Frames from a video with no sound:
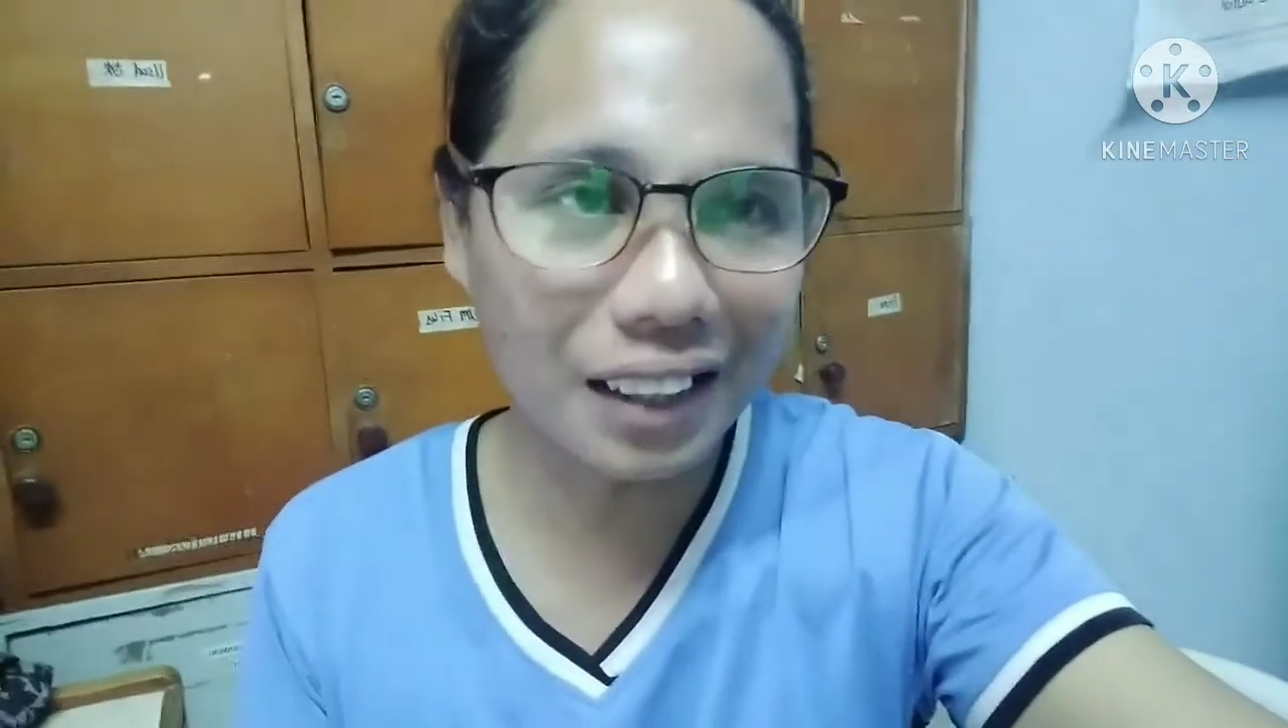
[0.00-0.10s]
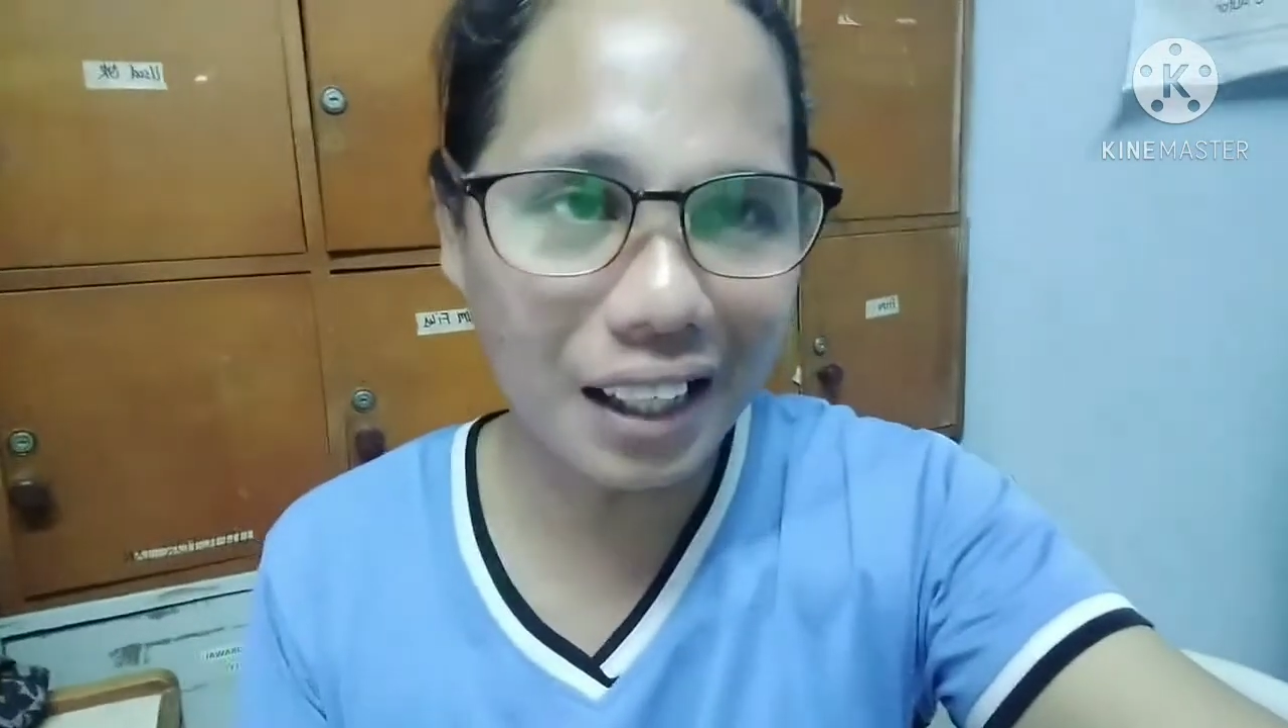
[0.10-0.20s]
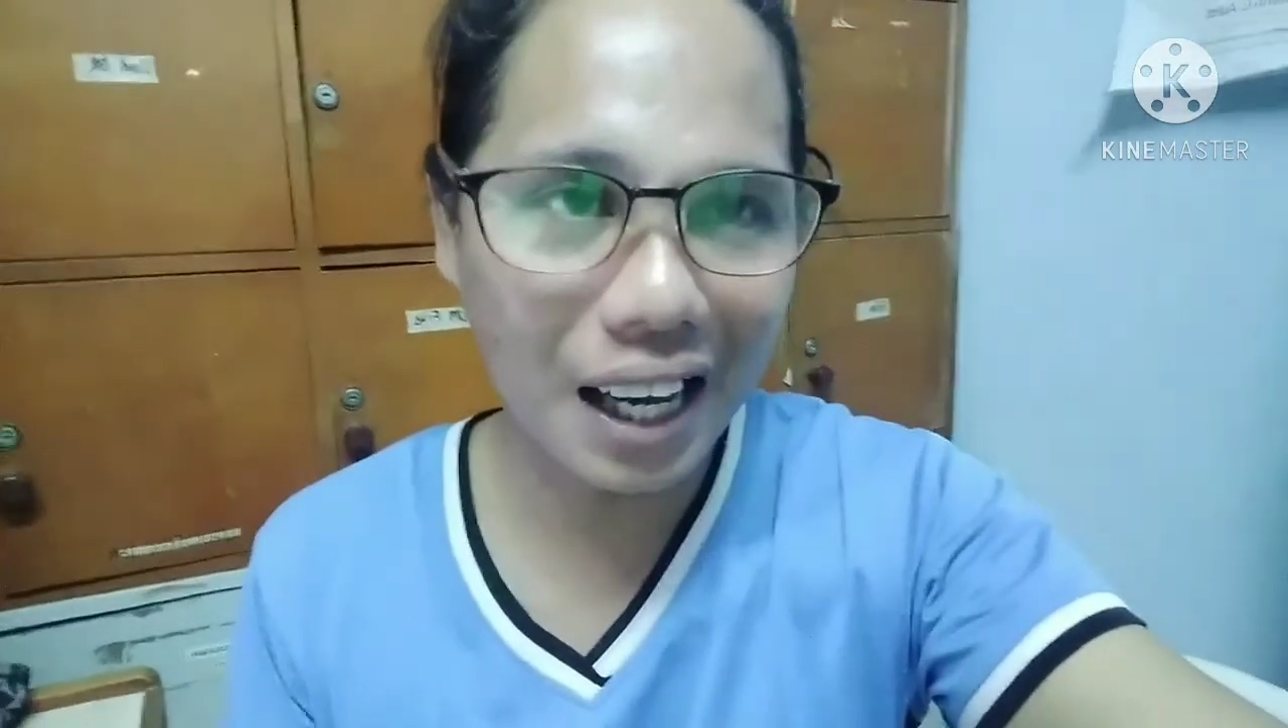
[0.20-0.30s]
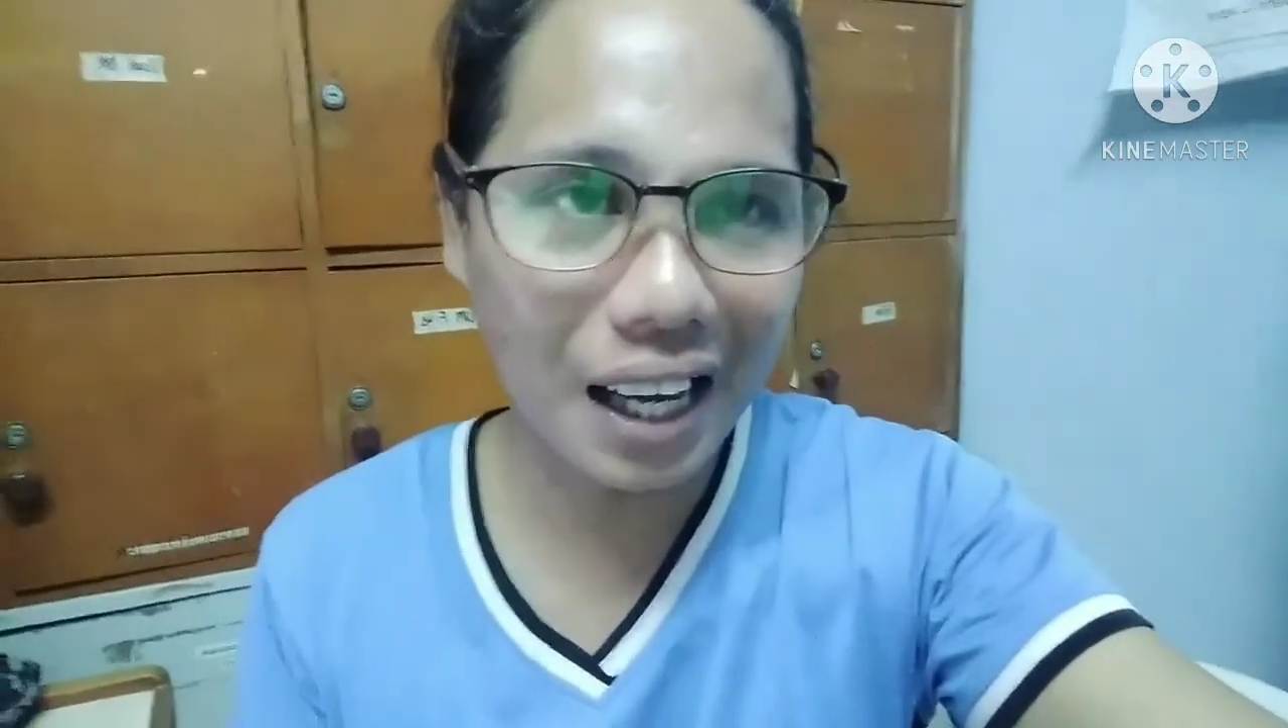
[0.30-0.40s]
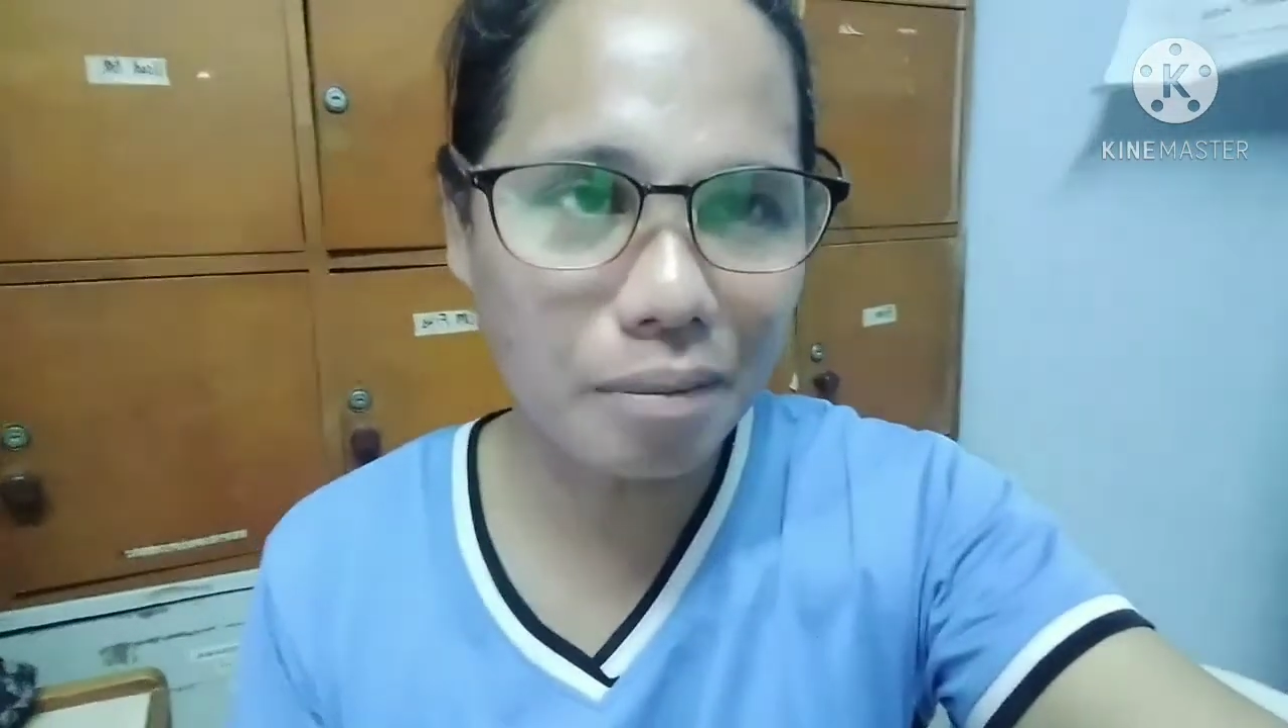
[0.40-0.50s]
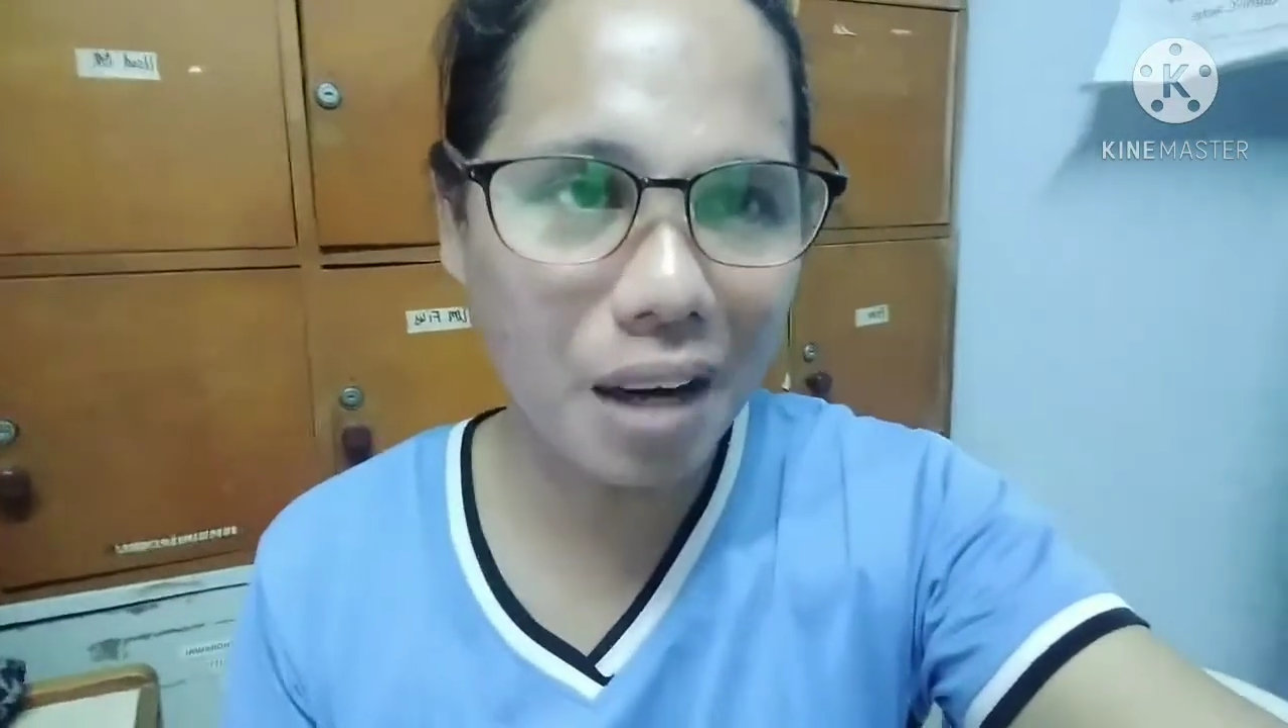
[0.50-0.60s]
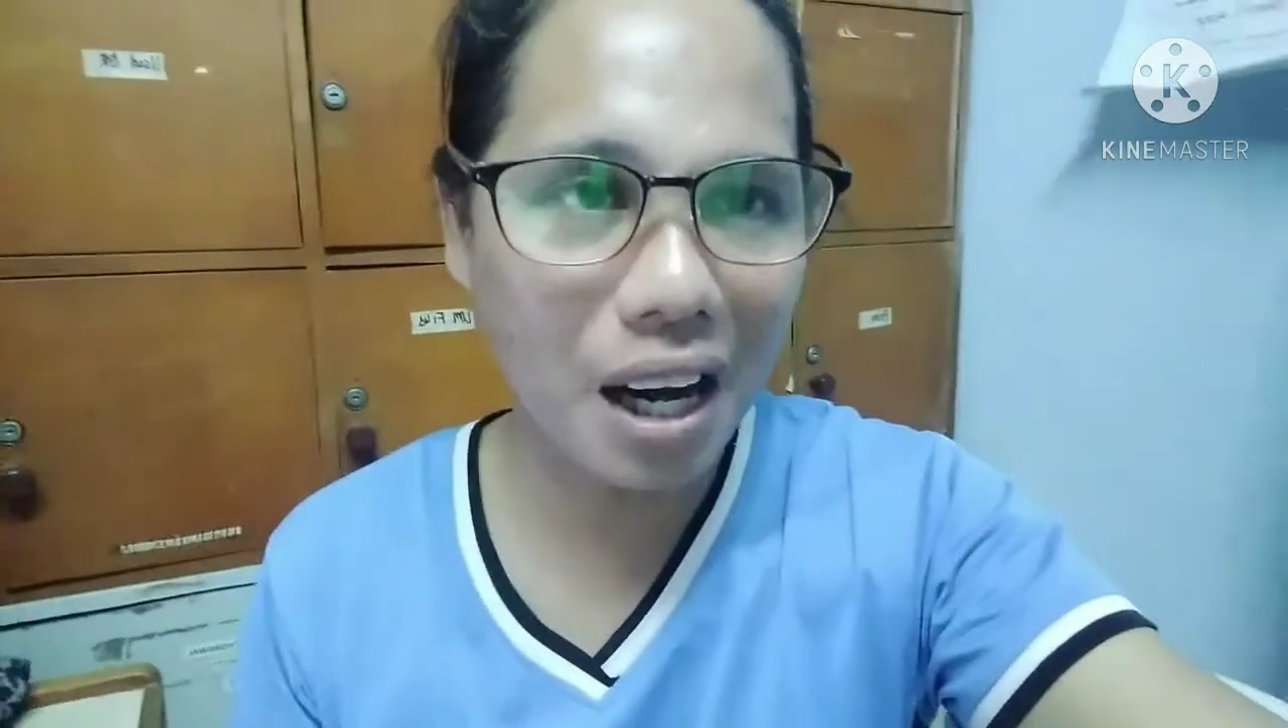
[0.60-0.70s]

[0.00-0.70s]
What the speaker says: ang tanan,